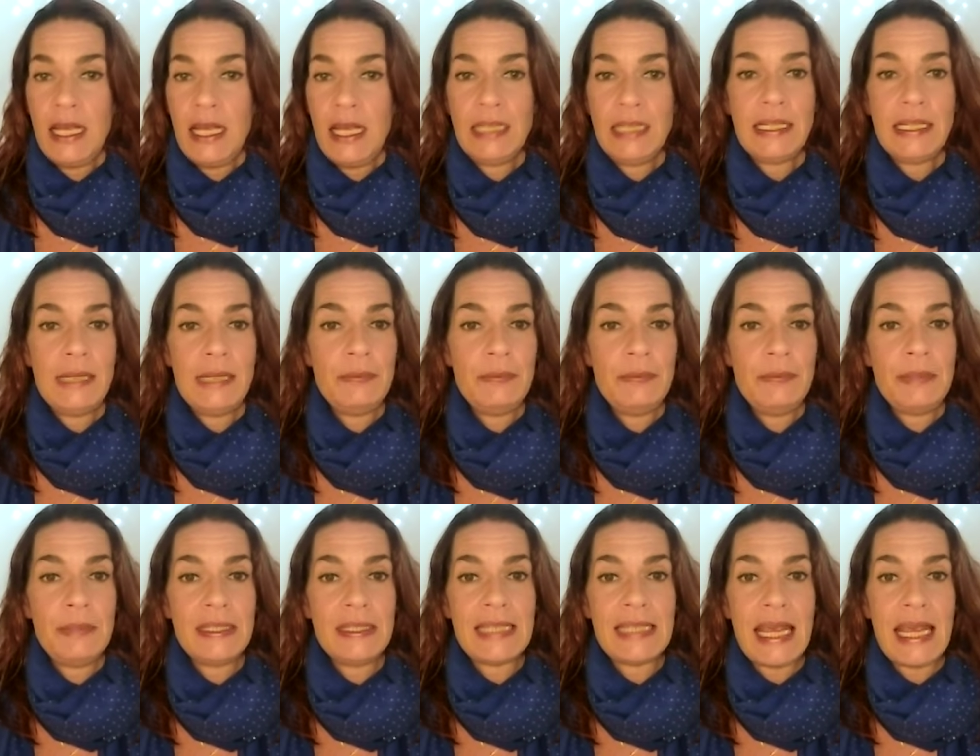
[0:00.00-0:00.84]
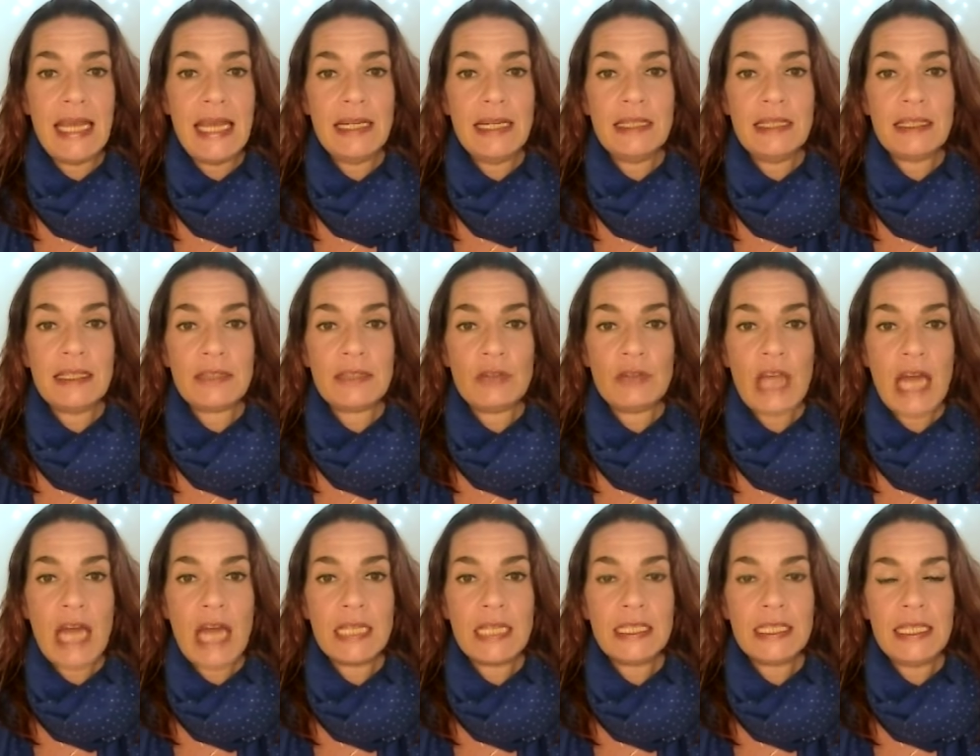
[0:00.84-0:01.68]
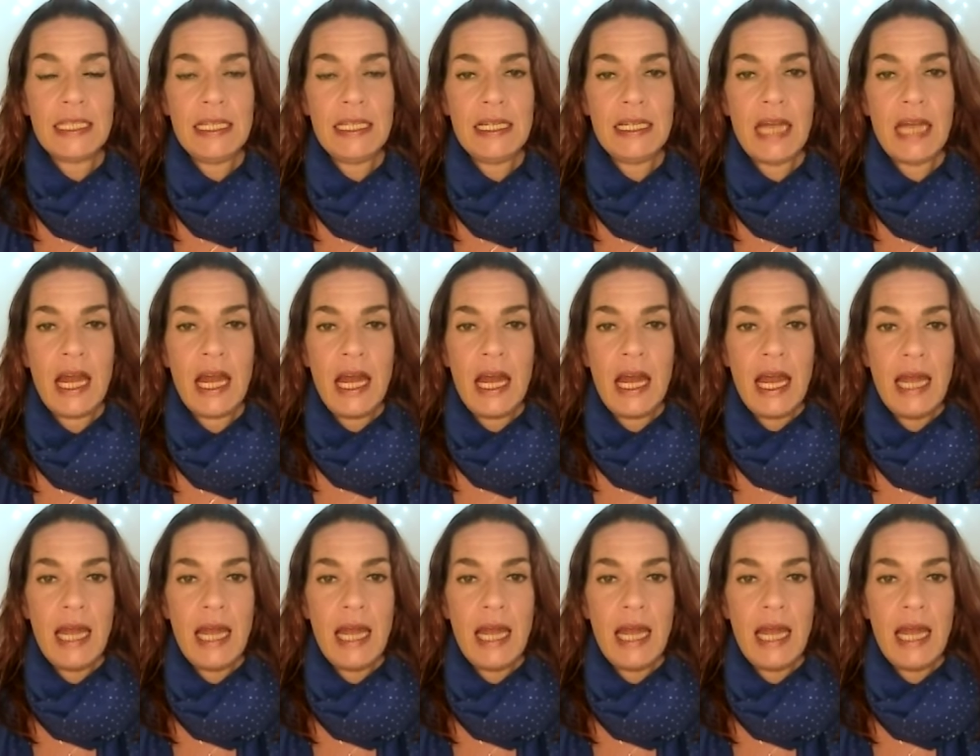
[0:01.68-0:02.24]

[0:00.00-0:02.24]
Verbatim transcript: it keeps me sane in this reality.